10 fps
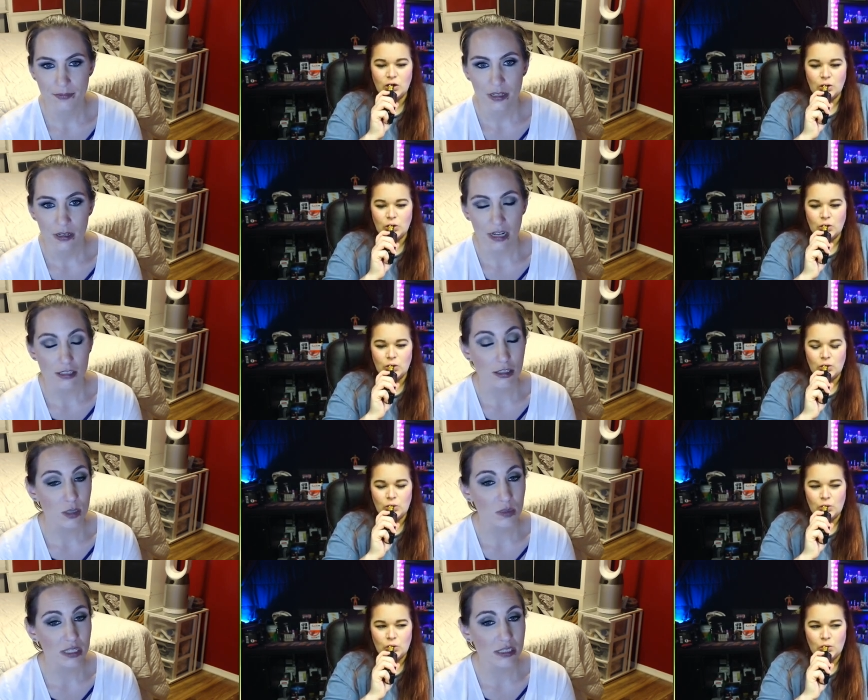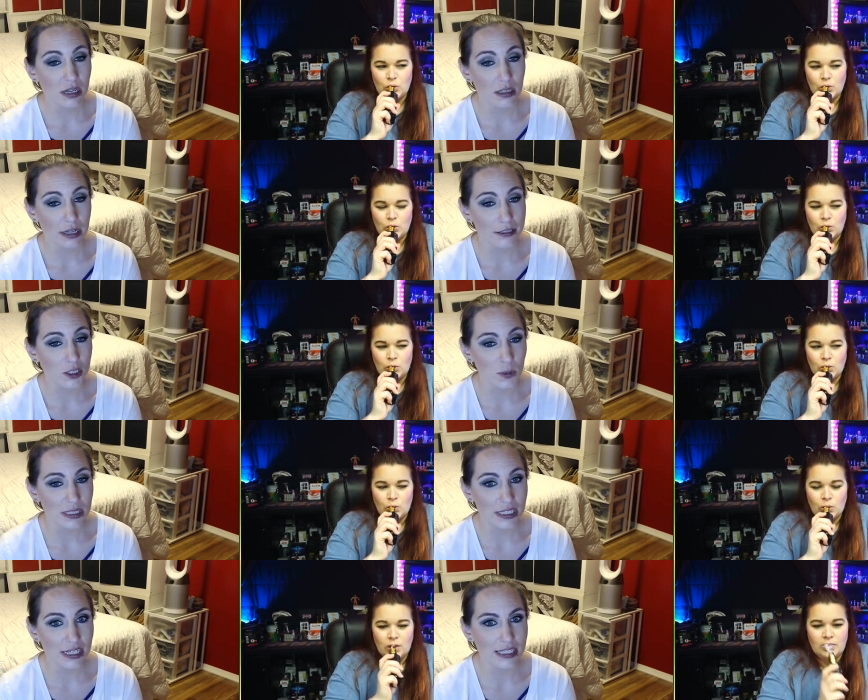Speaker 1: I saw somebody's uh, license plate
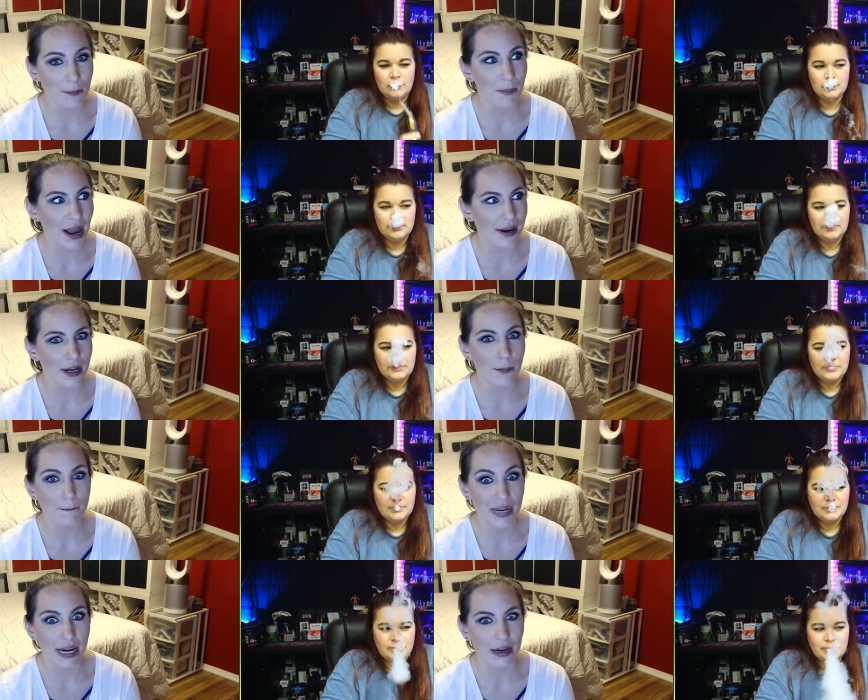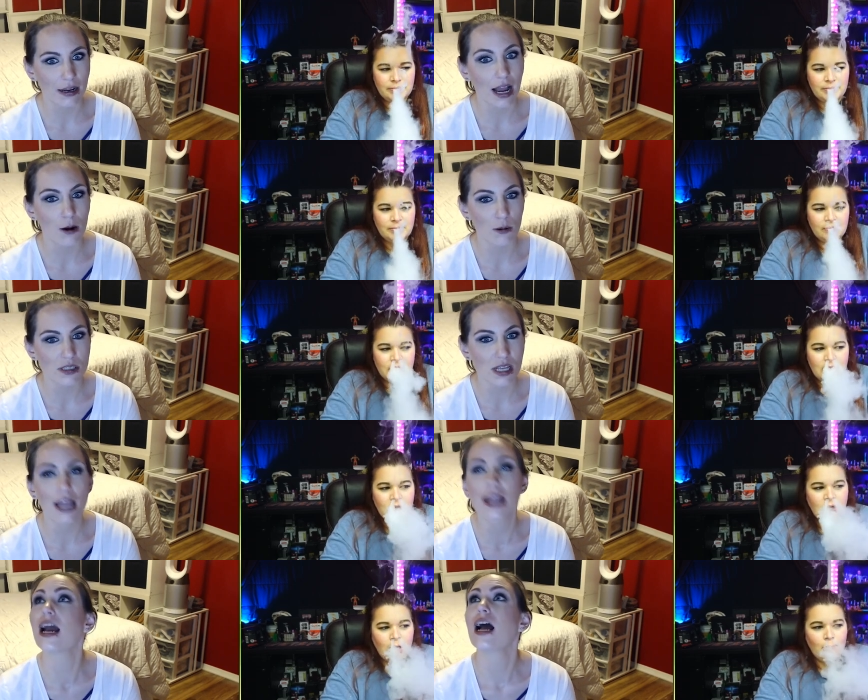today said Bada Bing. I was
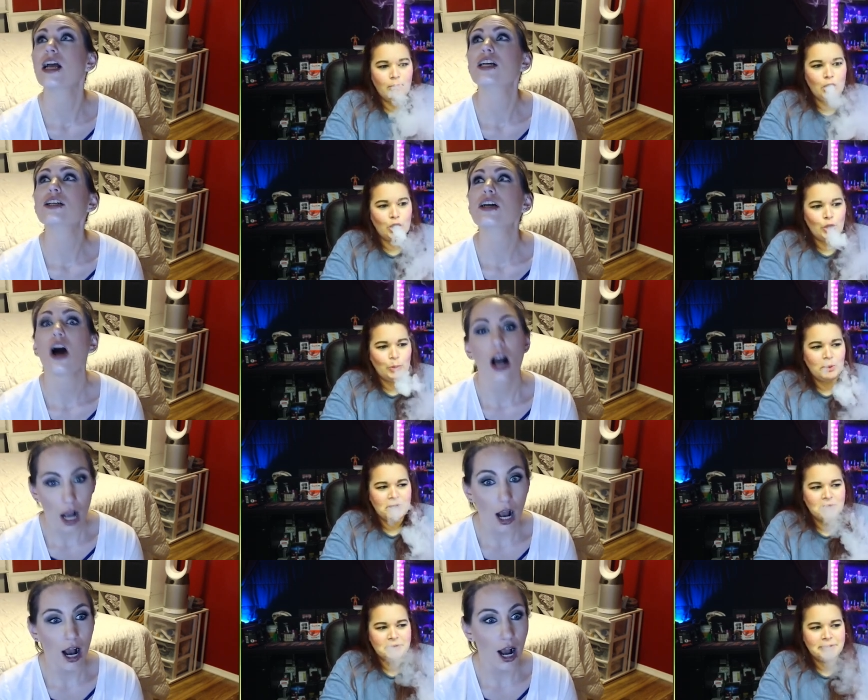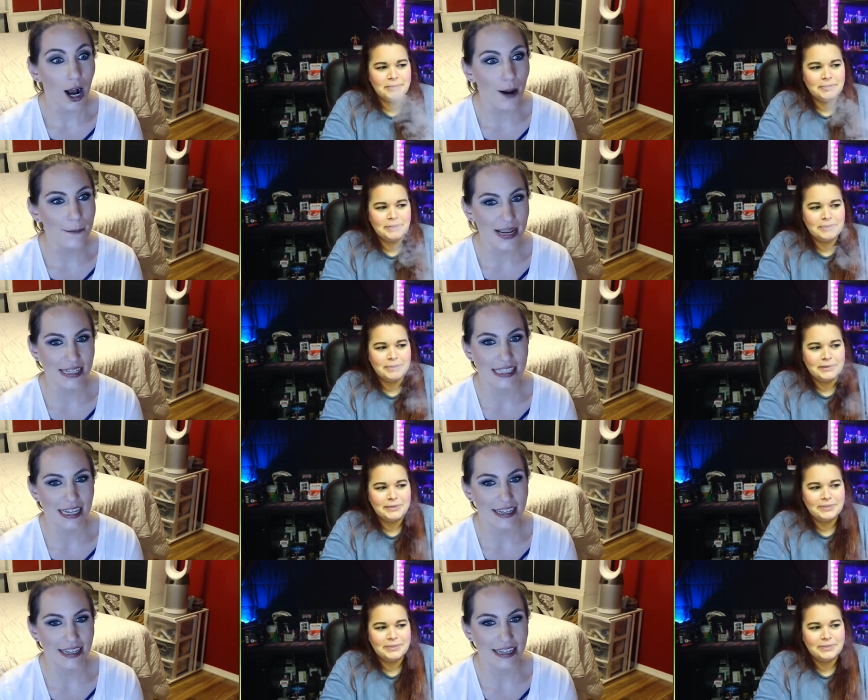like, boom. Amazing.